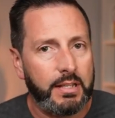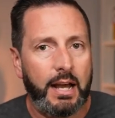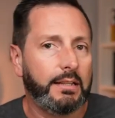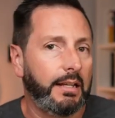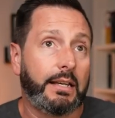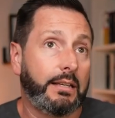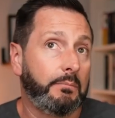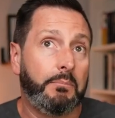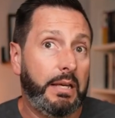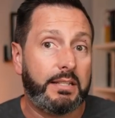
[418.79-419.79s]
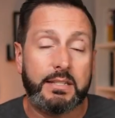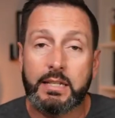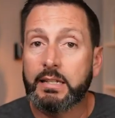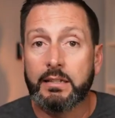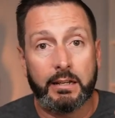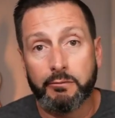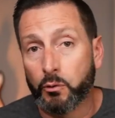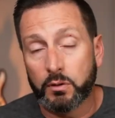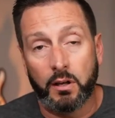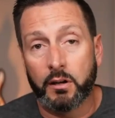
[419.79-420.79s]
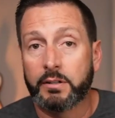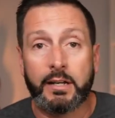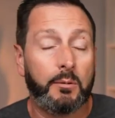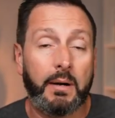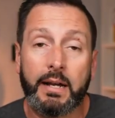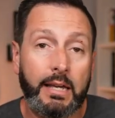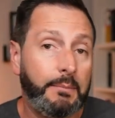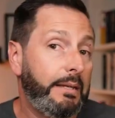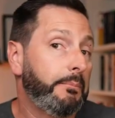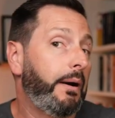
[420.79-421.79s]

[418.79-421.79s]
not like big city like Fort Lauderdale, Miami